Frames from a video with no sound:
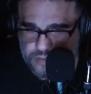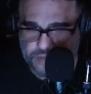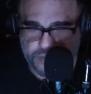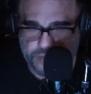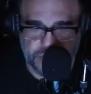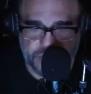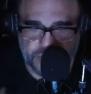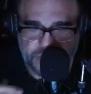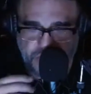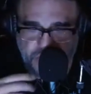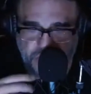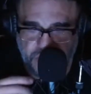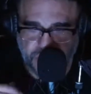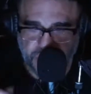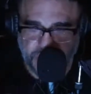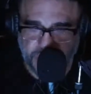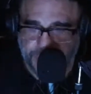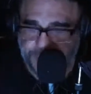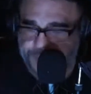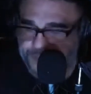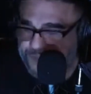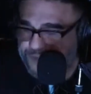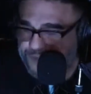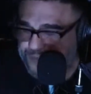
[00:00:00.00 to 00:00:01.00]
Excuse me.
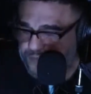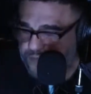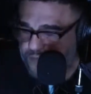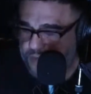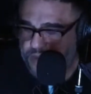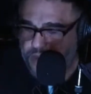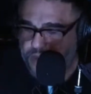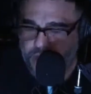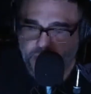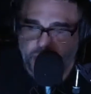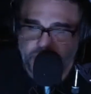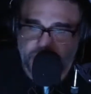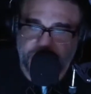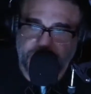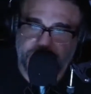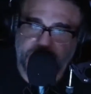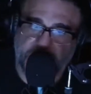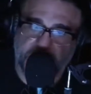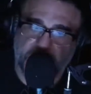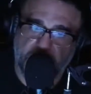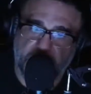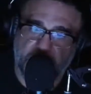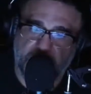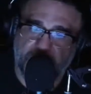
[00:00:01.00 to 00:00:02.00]

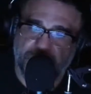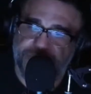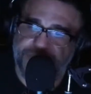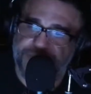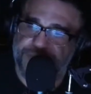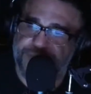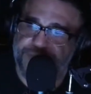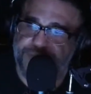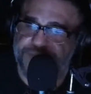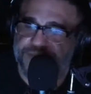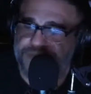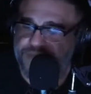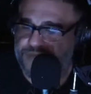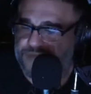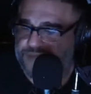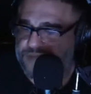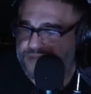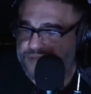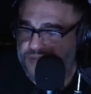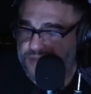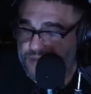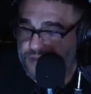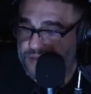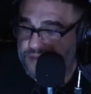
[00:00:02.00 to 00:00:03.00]
So,
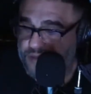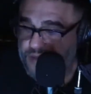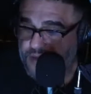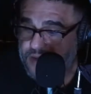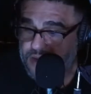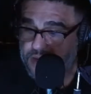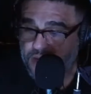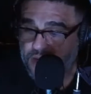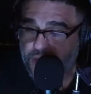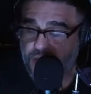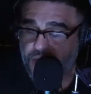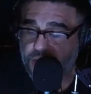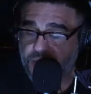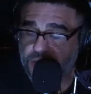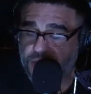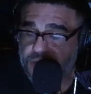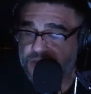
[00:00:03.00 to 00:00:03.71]
I don't know.